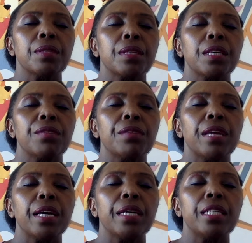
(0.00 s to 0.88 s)
If you have
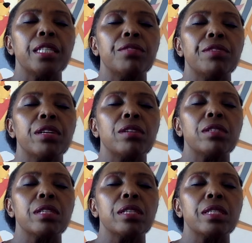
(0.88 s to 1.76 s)
any difficult
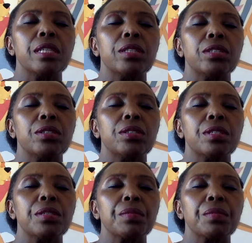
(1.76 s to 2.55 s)
sensations,